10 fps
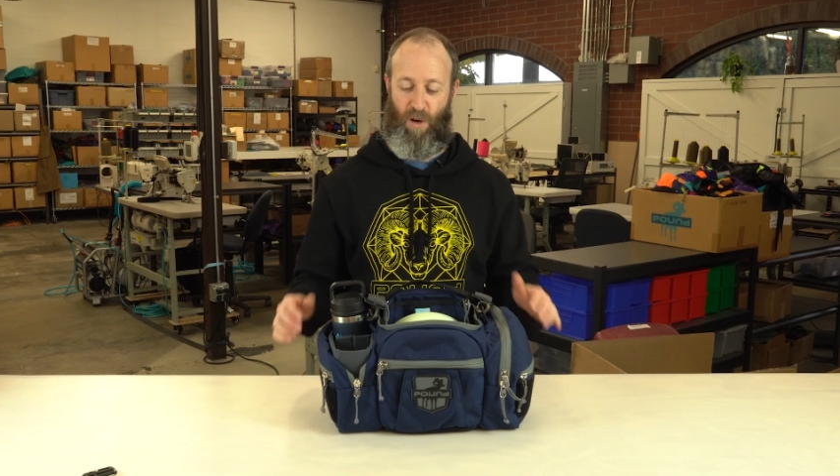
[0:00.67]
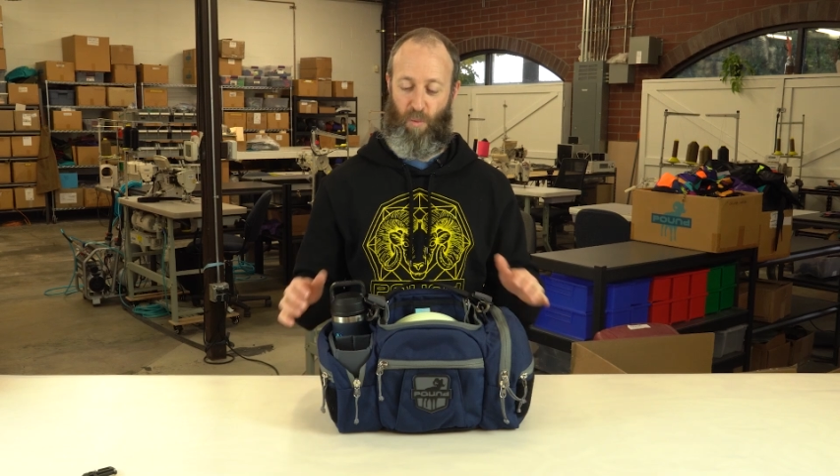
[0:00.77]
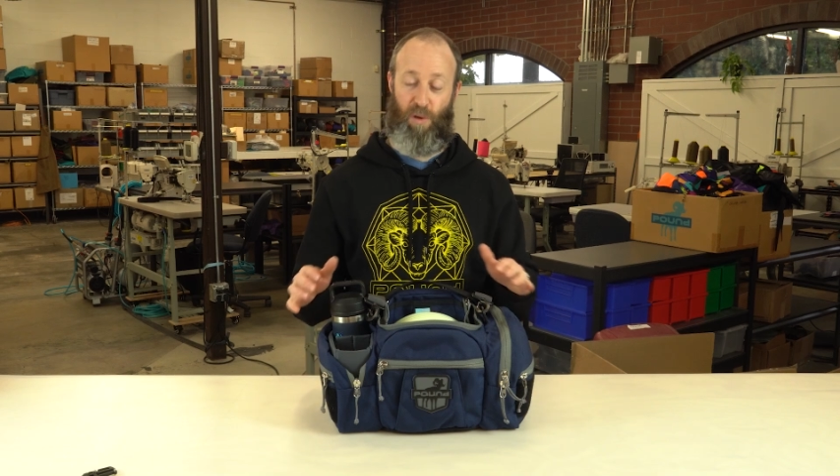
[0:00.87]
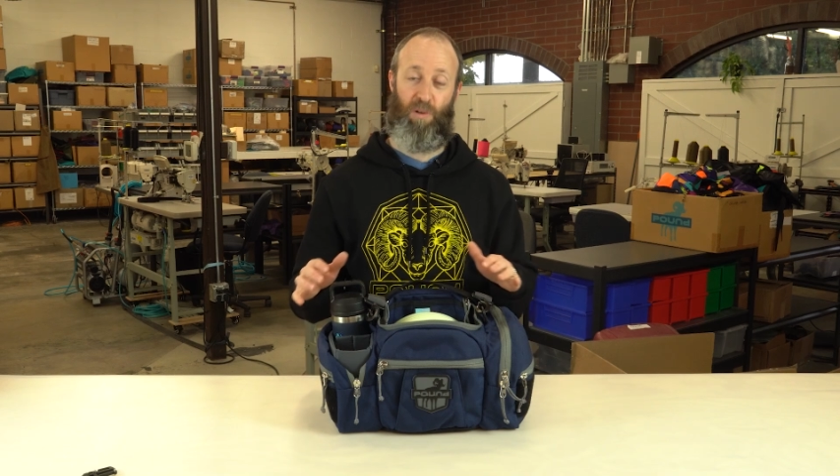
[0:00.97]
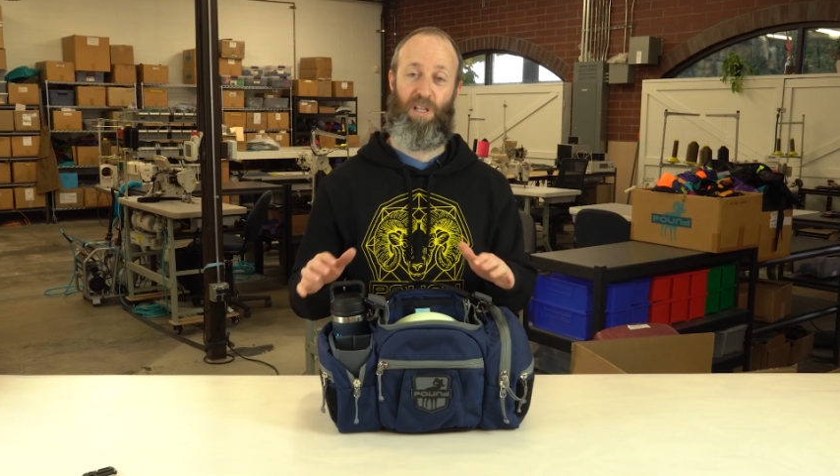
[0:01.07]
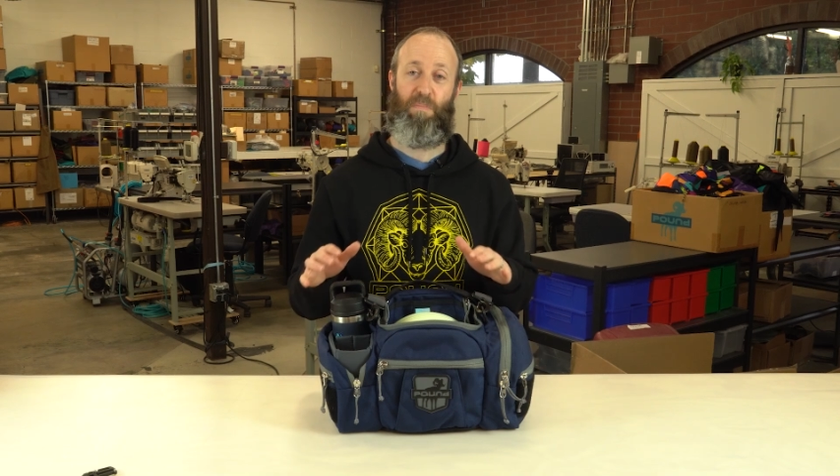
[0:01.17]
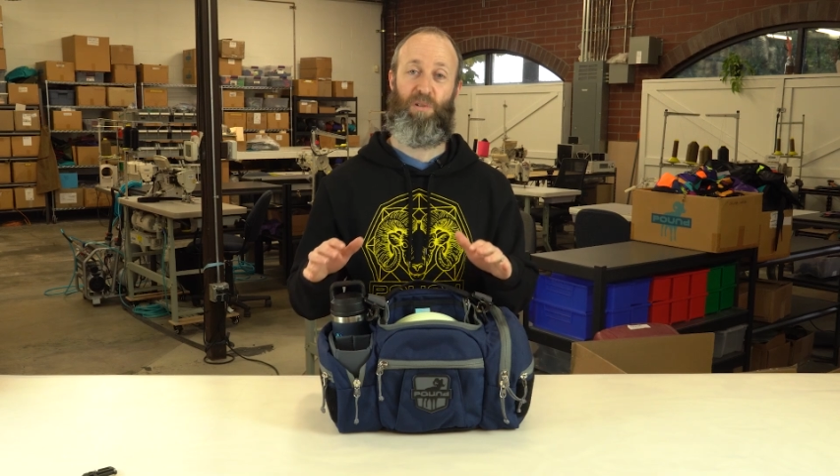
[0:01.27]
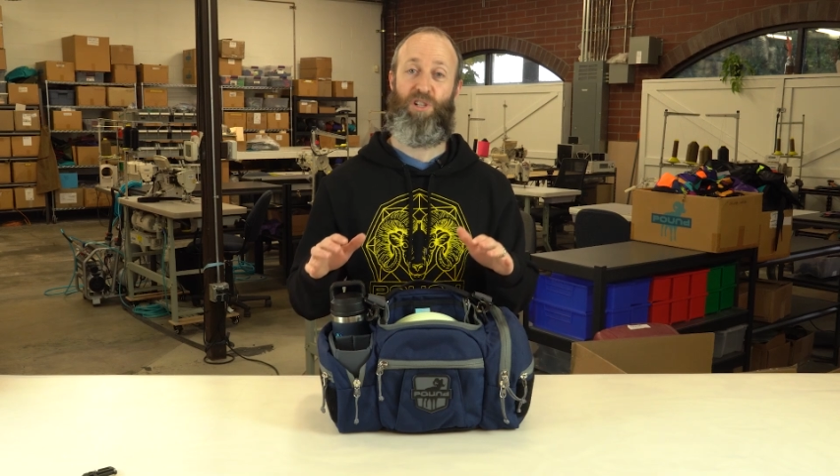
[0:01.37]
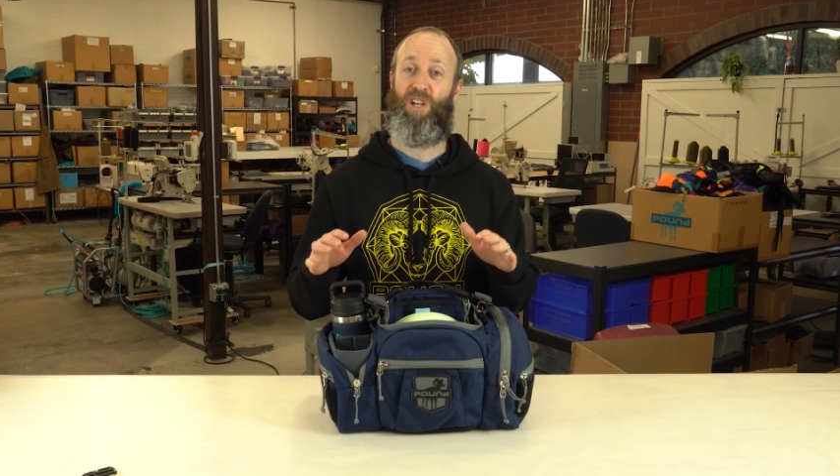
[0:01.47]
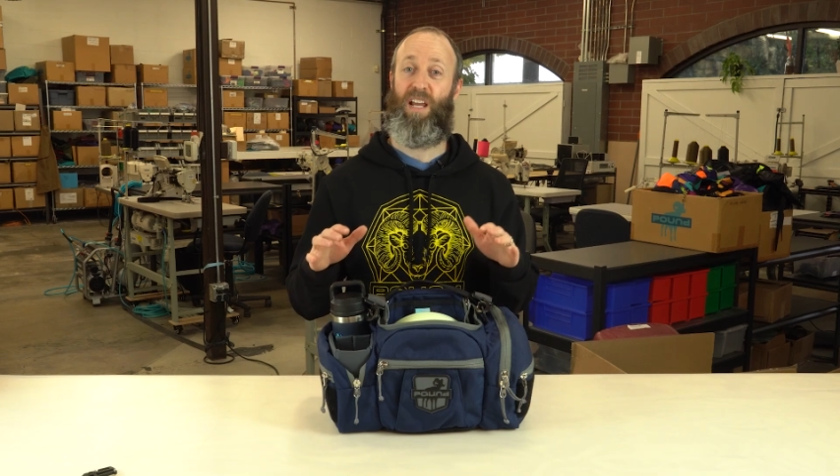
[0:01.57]
We really
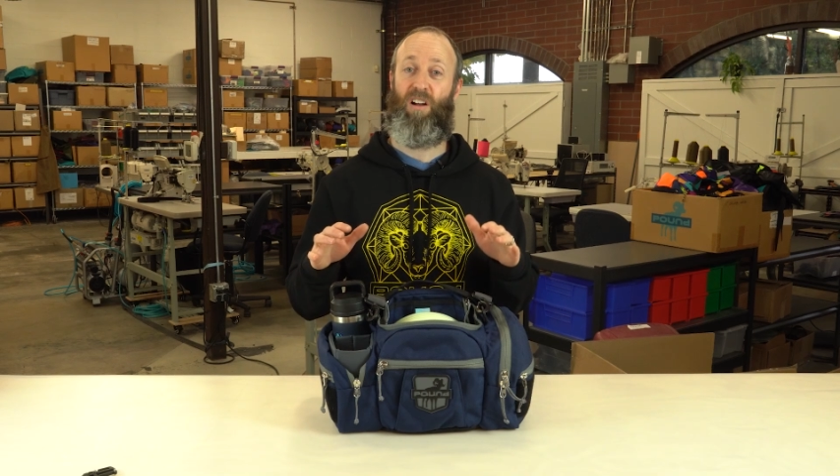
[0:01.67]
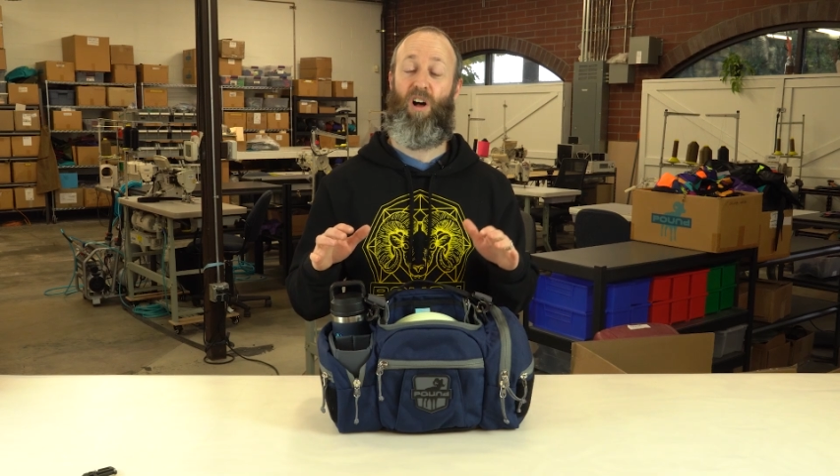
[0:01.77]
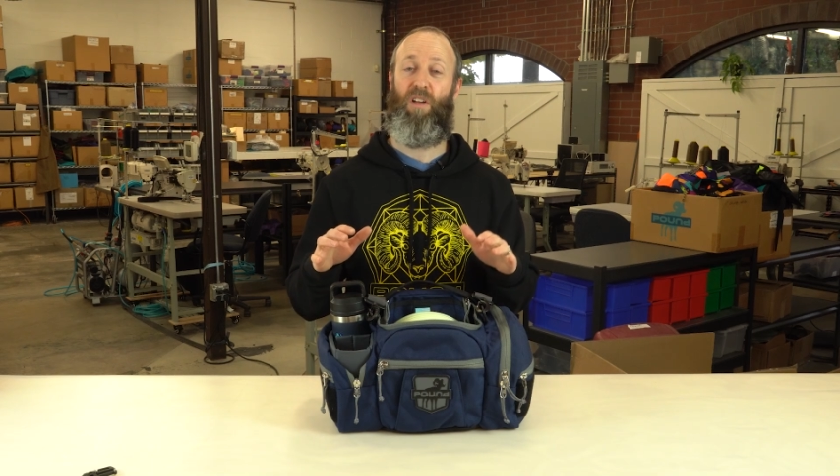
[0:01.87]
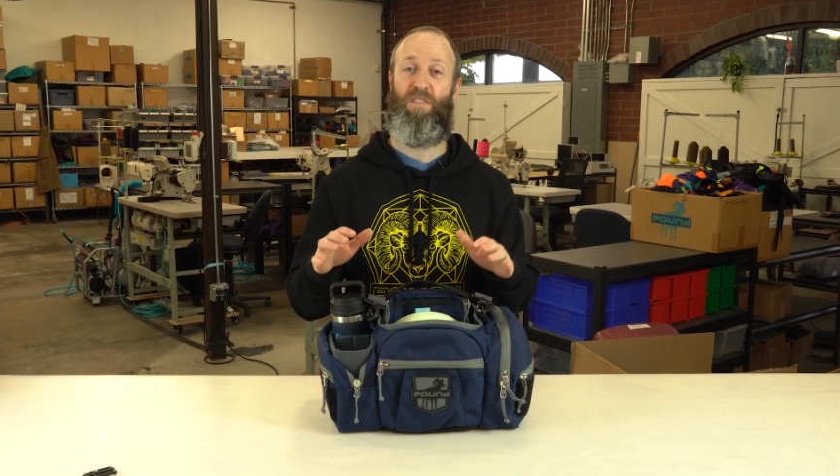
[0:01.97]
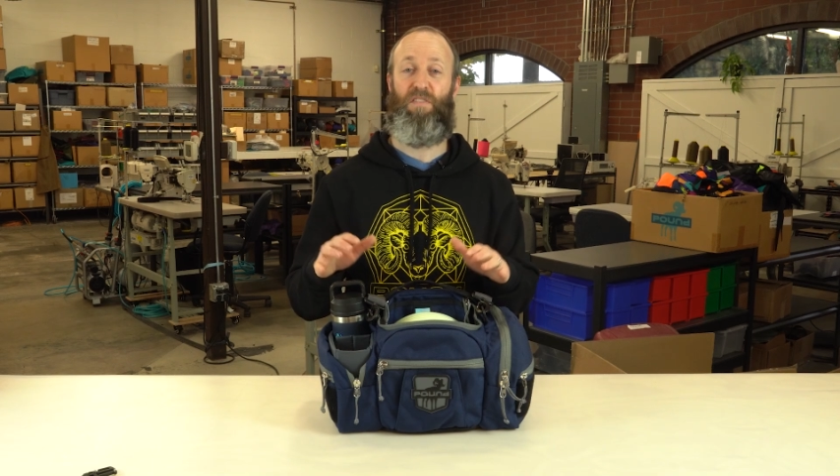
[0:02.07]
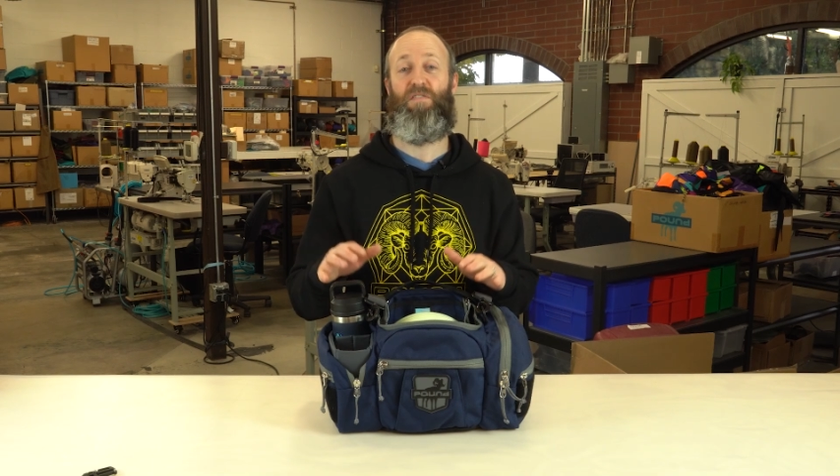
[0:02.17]
appreciate all of the